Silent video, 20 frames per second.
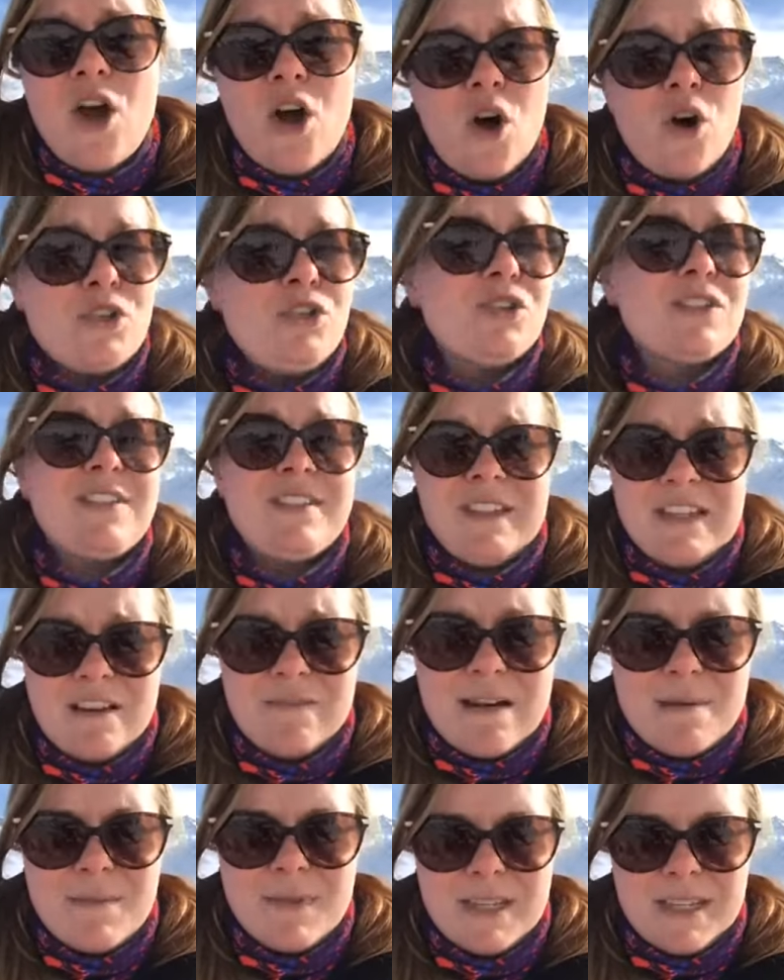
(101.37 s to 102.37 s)
on your
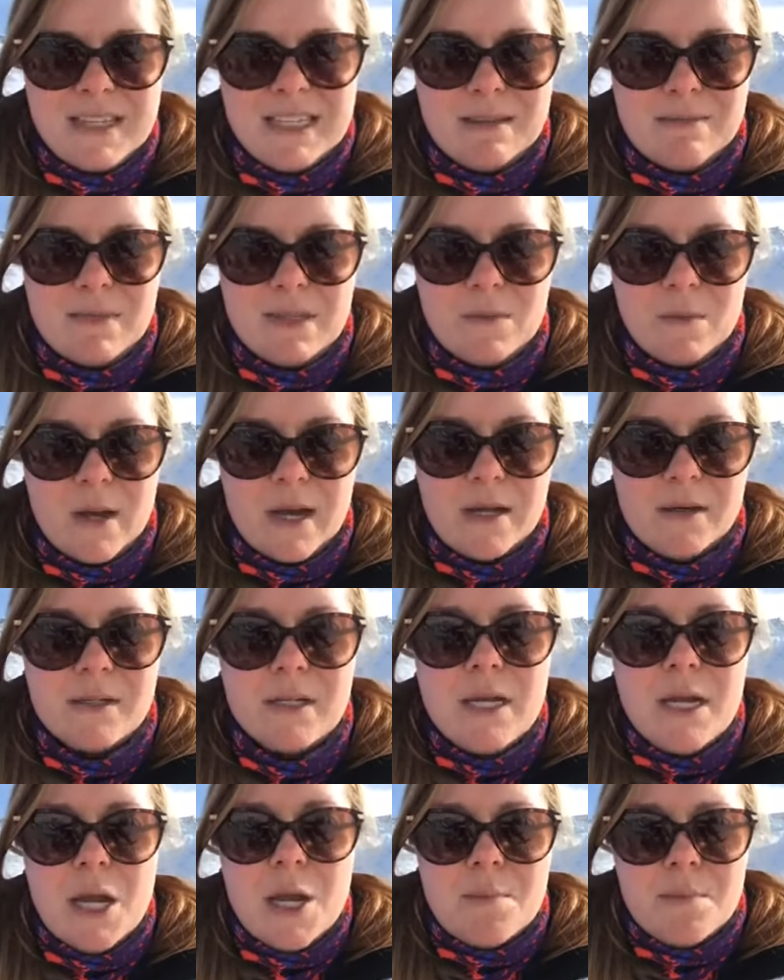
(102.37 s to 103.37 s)
CRM system as well.
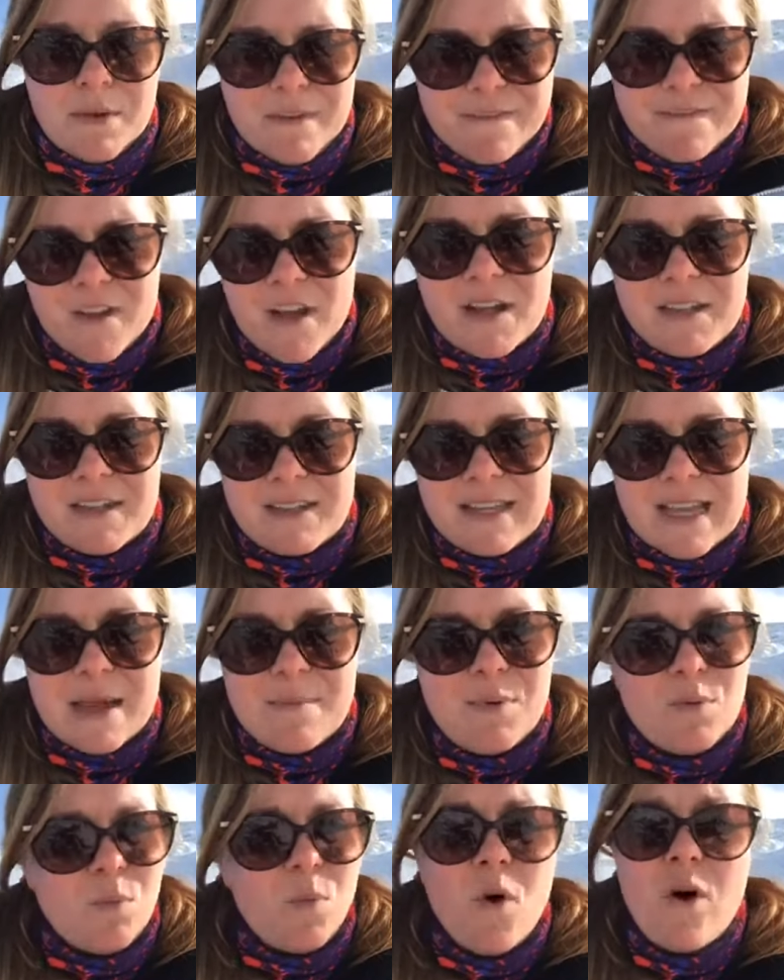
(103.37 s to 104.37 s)
But first
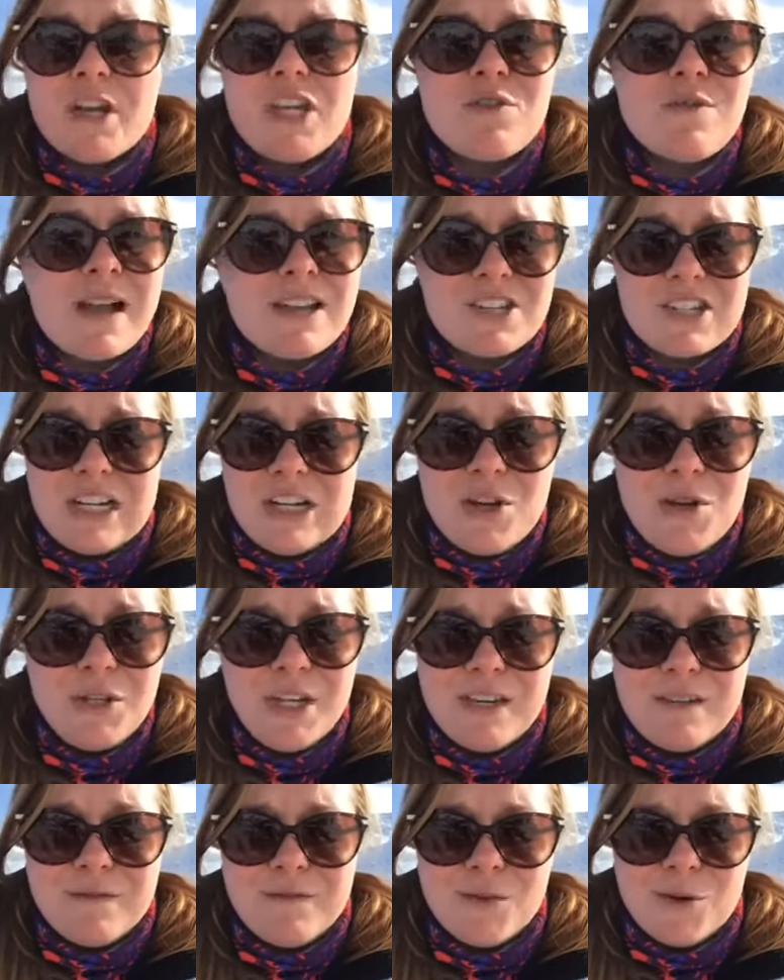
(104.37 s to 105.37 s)
step, what are you actually
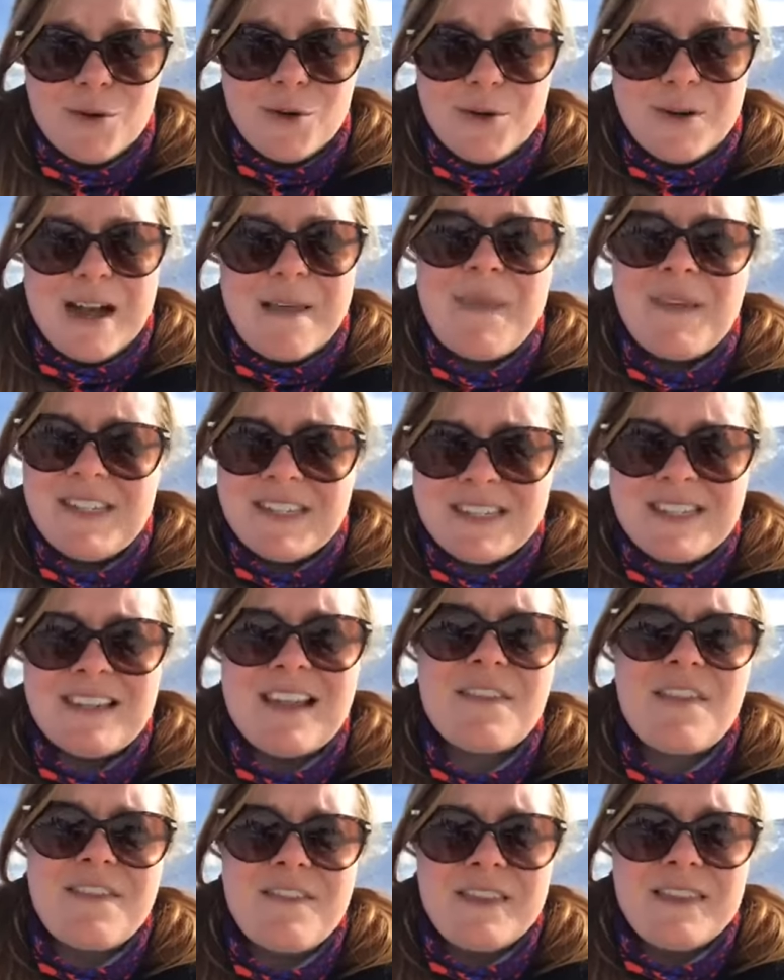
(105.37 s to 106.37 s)
looking for? And this is
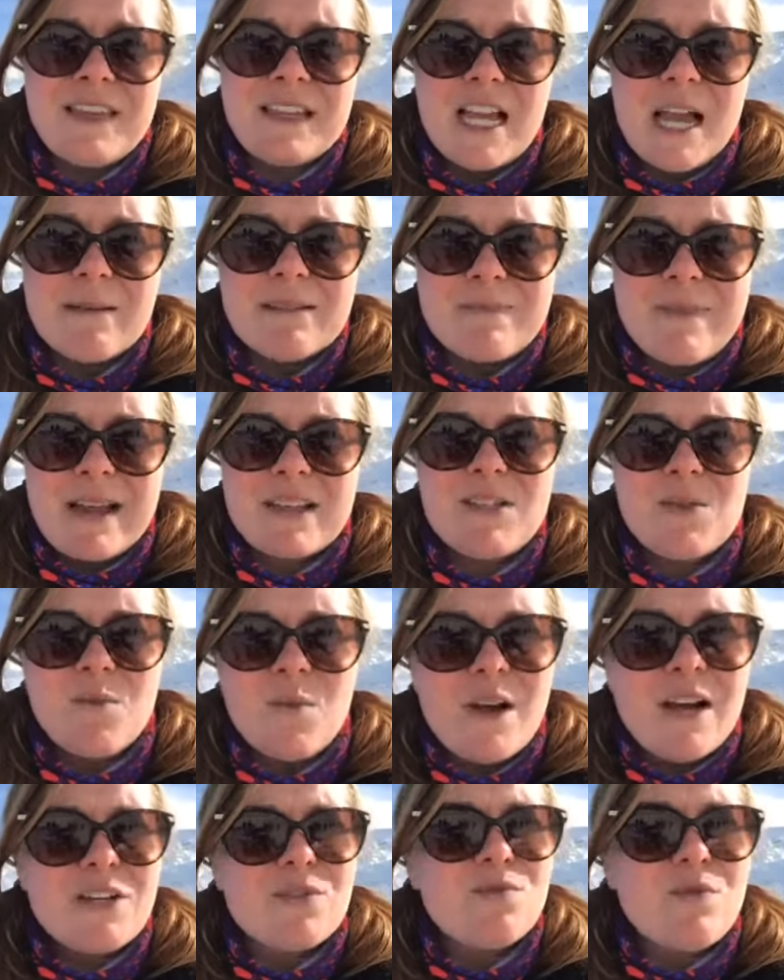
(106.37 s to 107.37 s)
another thing that comes back to
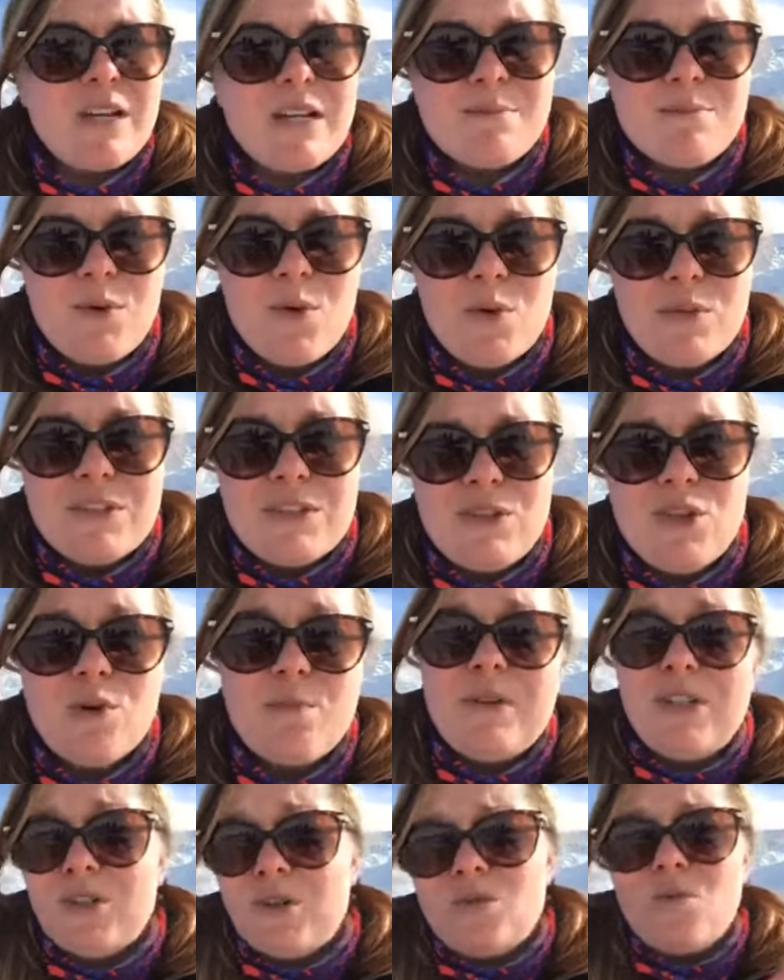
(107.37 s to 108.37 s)
why it's really important to not
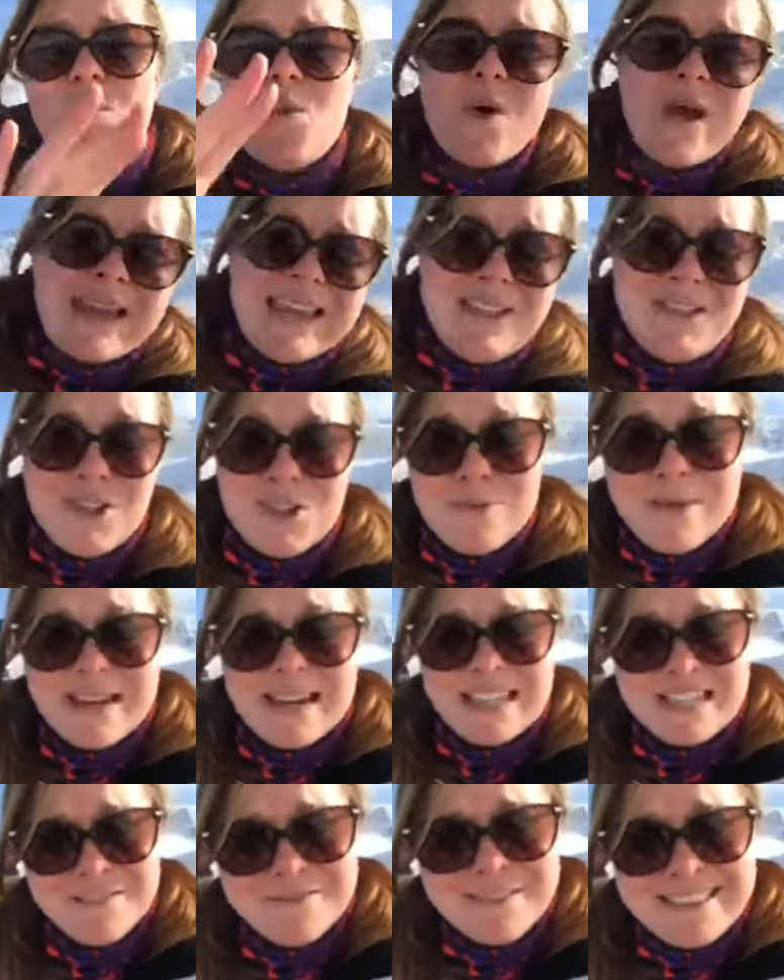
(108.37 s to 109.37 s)
be doing way too
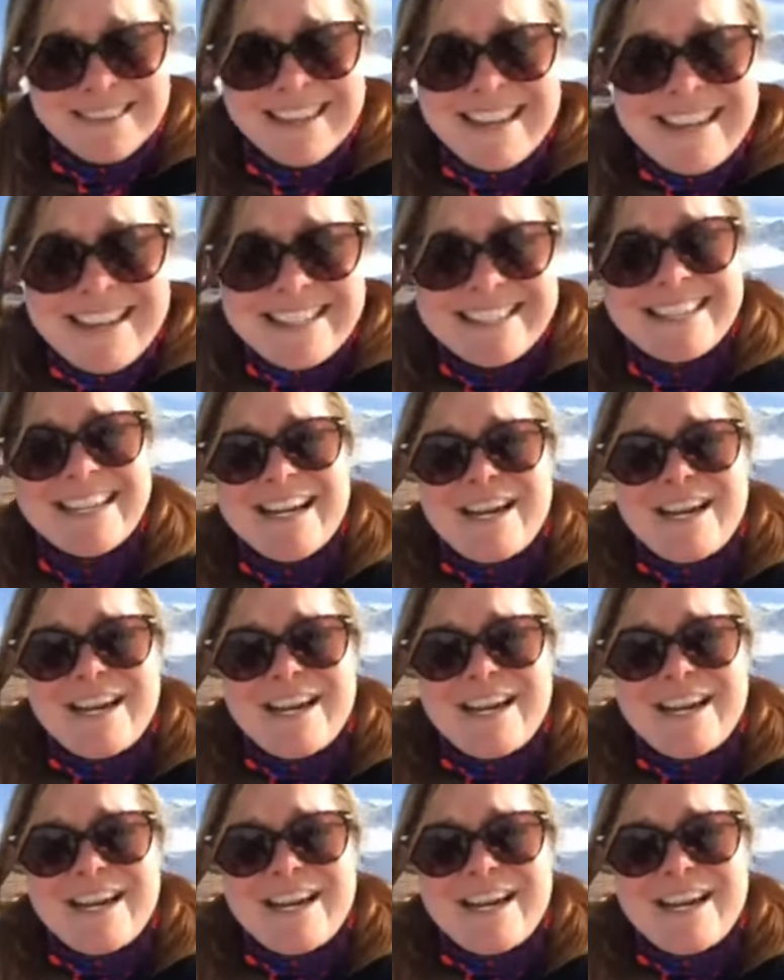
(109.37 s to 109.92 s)
many different things,